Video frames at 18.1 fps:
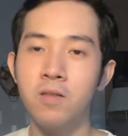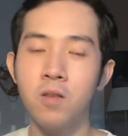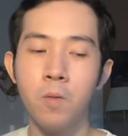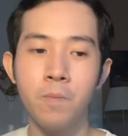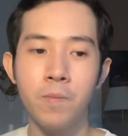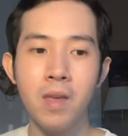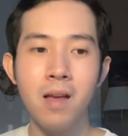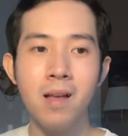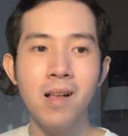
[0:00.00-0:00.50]

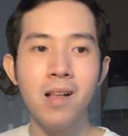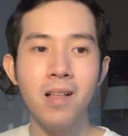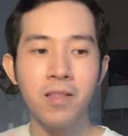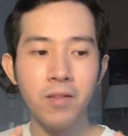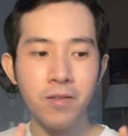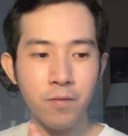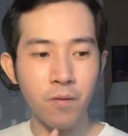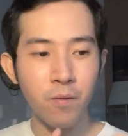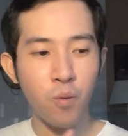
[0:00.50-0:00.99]
So
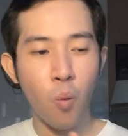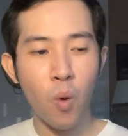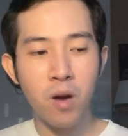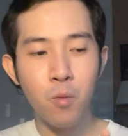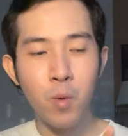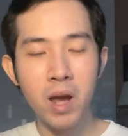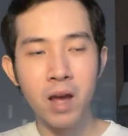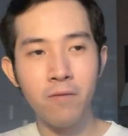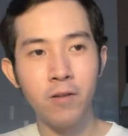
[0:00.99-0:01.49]

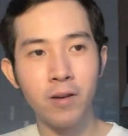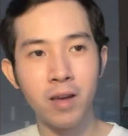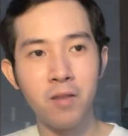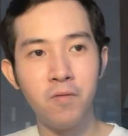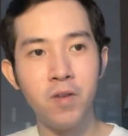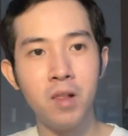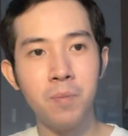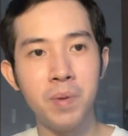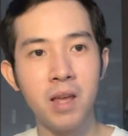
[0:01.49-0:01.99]
one way of looking
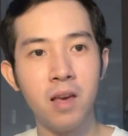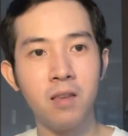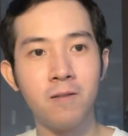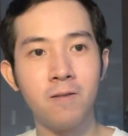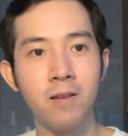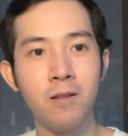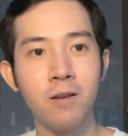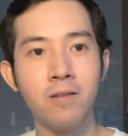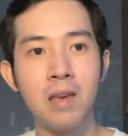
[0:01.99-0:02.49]
Philippine
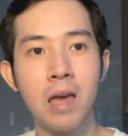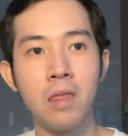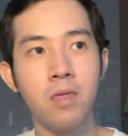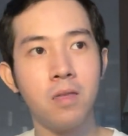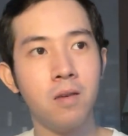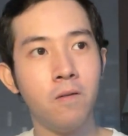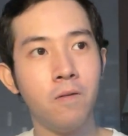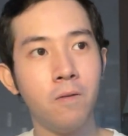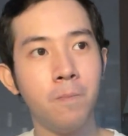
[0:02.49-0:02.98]
history looks at
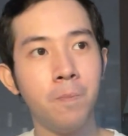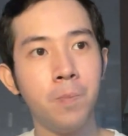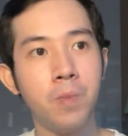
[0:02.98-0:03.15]
the